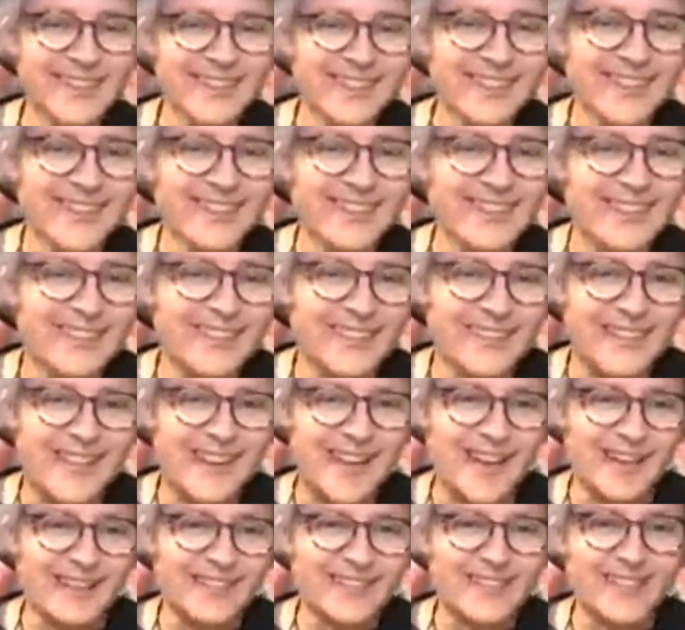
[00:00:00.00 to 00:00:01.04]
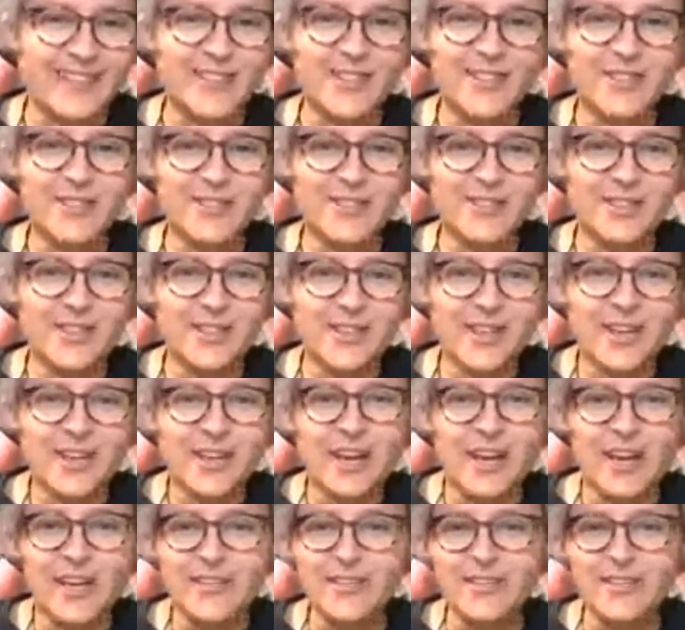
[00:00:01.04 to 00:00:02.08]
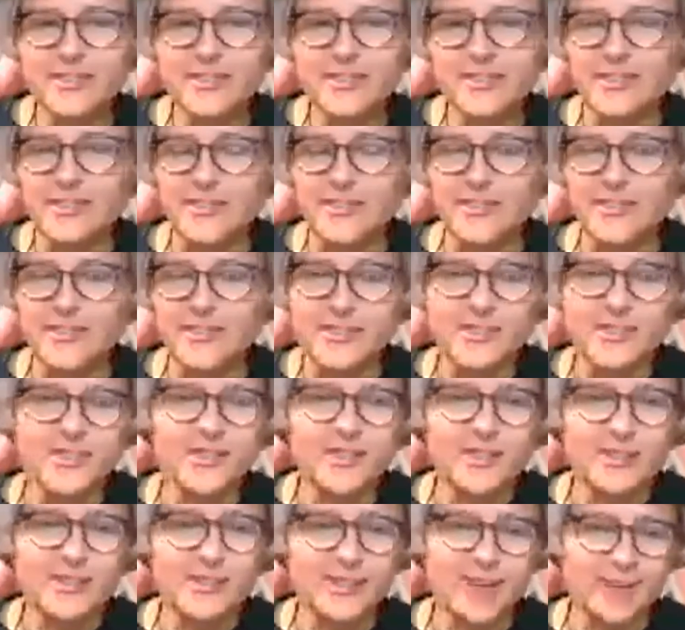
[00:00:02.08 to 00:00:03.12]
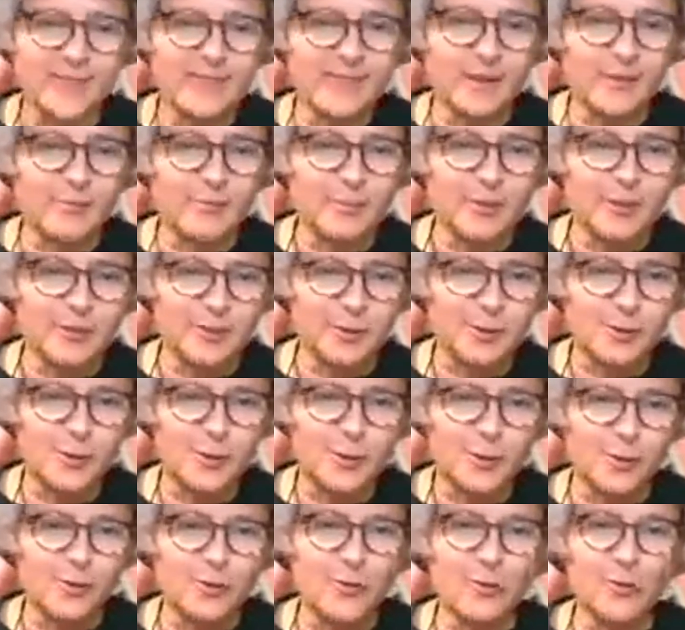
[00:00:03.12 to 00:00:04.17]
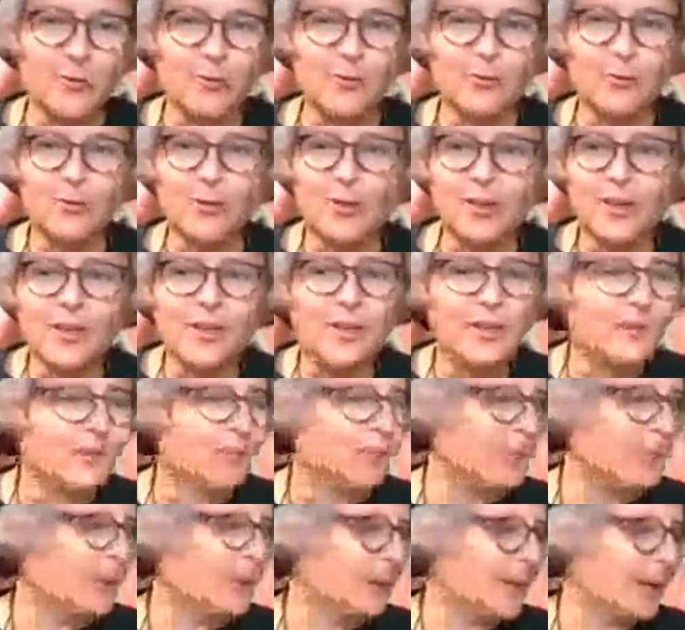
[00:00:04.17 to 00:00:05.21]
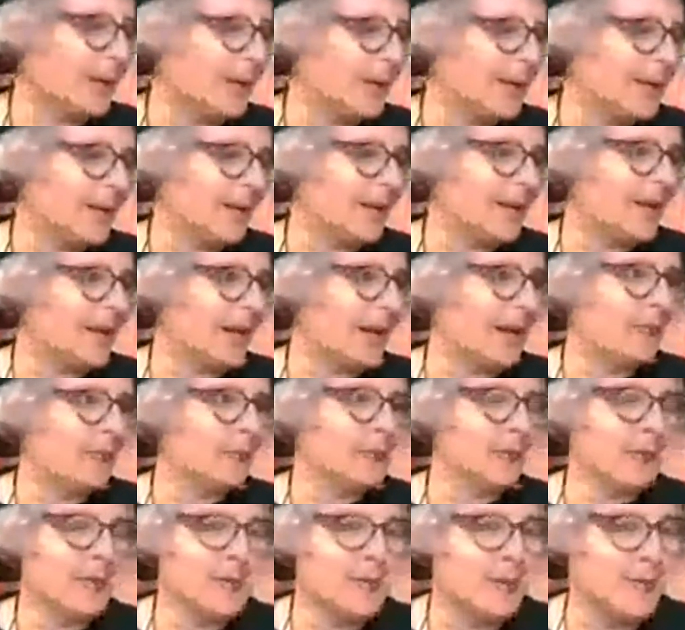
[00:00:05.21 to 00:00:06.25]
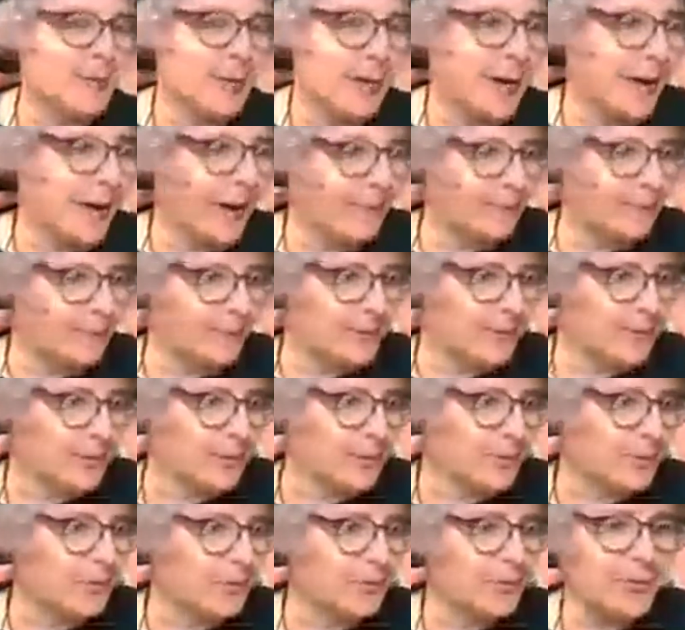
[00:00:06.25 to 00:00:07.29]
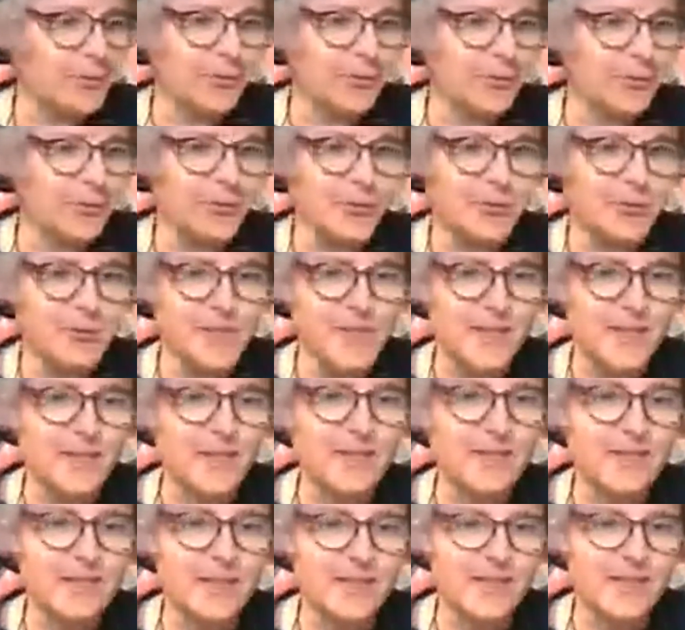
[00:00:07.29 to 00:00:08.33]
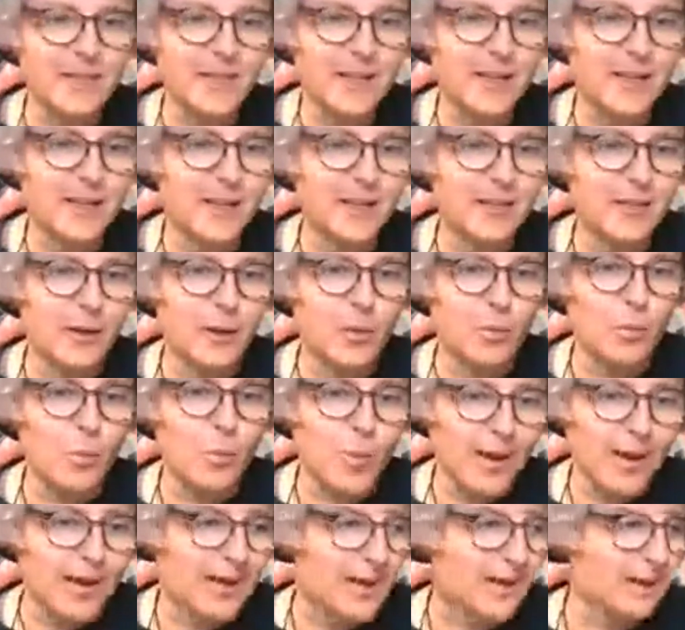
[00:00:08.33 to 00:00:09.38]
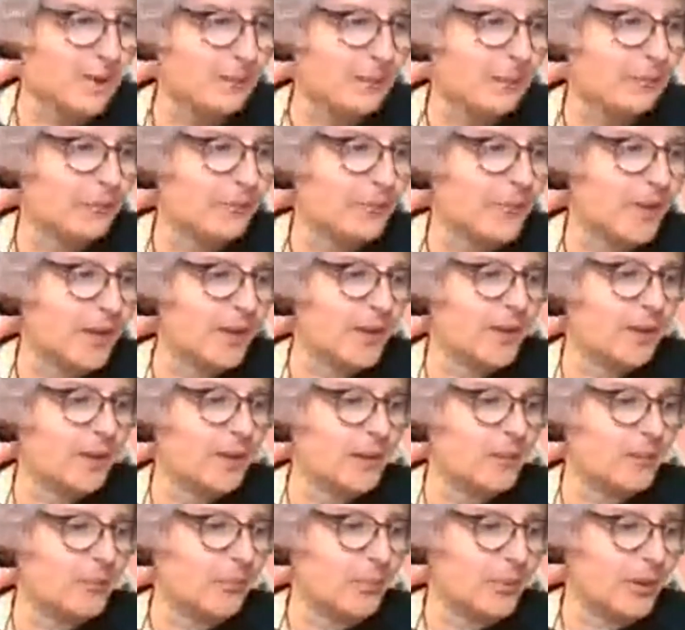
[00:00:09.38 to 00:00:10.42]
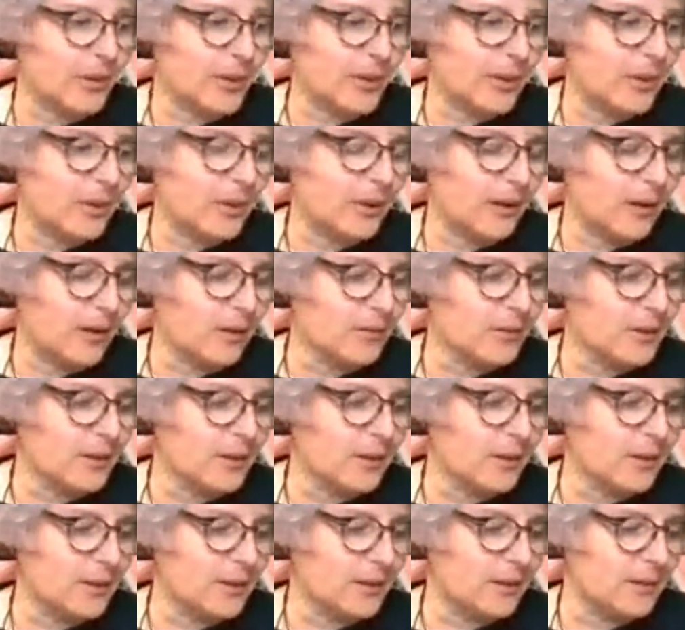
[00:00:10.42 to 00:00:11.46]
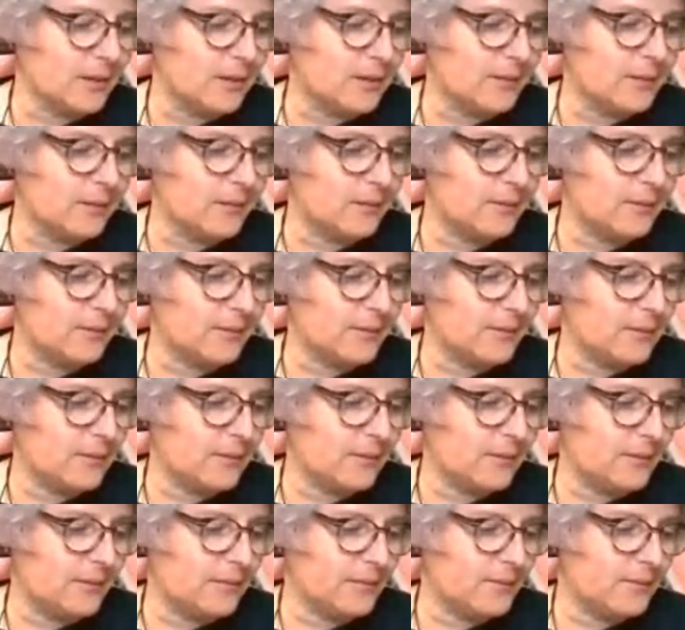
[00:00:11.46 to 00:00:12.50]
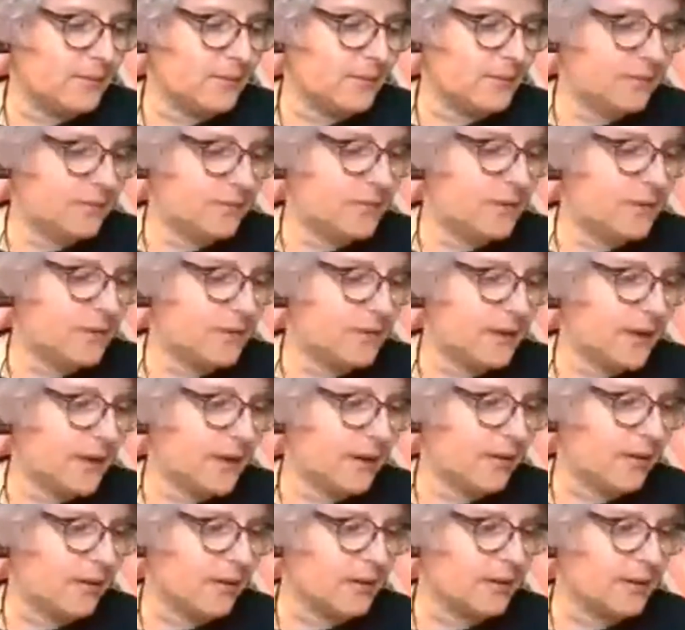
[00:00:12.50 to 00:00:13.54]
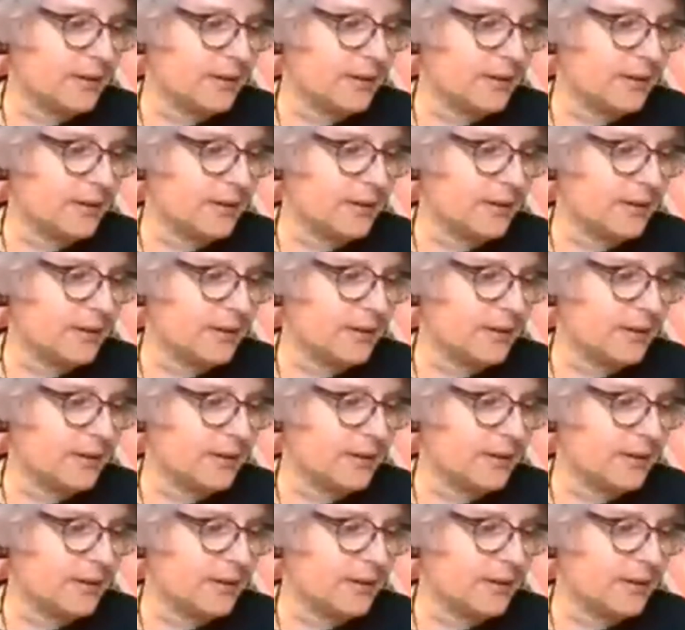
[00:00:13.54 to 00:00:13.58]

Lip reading: Yes, I should like run and get them and show you, but I really don't have to. Those things, they're white, but all the decal